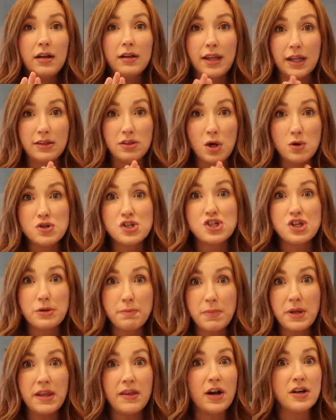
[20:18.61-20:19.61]
Like those
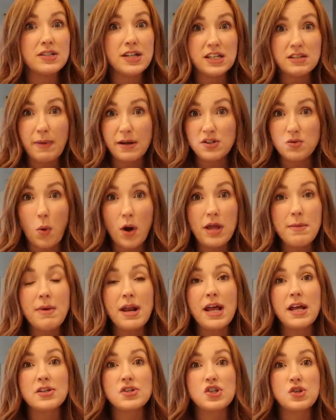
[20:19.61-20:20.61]
should be there. It takes about 20
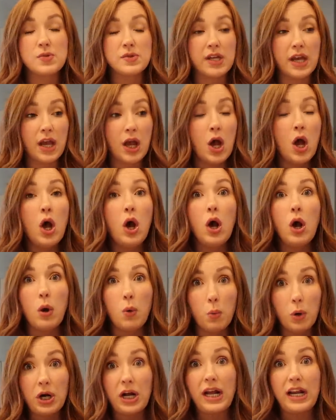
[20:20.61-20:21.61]
minutes. She was like,
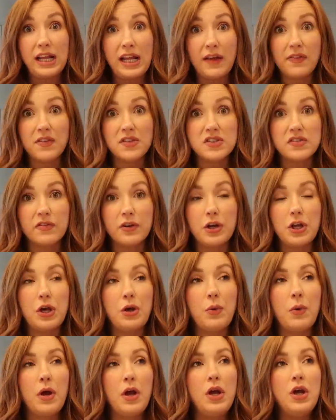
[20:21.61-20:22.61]
we're gonna get this for
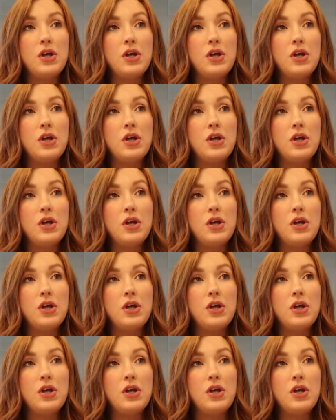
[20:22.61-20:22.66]
you.